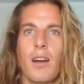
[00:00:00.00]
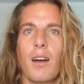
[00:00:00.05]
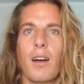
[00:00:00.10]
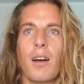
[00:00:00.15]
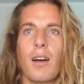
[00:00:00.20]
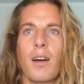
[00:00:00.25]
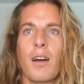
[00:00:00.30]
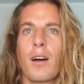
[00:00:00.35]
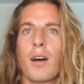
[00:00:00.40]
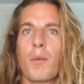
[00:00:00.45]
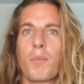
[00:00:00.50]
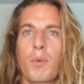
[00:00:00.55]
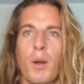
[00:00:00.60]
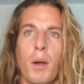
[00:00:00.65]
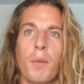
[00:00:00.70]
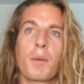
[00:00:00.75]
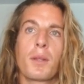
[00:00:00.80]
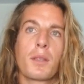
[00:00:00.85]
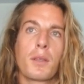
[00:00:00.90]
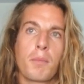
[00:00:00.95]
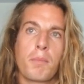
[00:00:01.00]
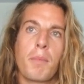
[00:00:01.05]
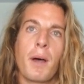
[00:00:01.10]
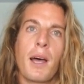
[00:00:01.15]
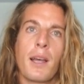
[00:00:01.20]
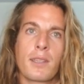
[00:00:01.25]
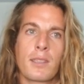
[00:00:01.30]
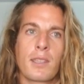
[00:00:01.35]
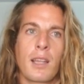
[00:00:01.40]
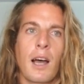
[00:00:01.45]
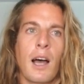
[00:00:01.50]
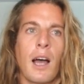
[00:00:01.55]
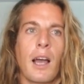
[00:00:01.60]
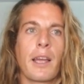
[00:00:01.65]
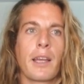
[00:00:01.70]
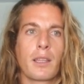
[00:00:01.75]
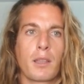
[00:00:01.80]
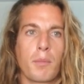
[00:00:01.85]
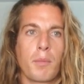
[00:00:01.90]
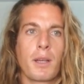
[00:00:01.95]
probably the best
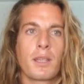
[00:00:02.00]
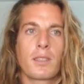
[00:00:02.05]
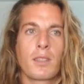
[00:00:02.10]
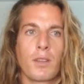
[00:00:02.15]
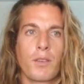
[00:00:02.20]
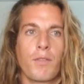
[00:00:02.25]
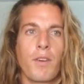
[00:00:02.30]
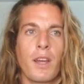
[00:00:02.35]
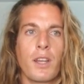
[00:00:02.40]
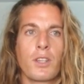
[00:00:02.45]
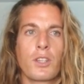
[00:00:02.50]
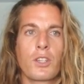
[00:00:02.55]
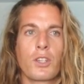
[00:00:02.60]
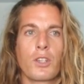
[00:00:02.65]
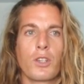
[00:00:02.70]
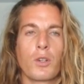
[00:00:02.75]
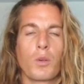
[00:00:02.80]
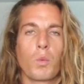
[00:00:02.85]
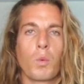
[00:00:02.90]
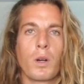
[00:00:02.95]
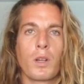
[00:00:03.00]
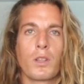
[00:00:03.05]
hike, the best adventure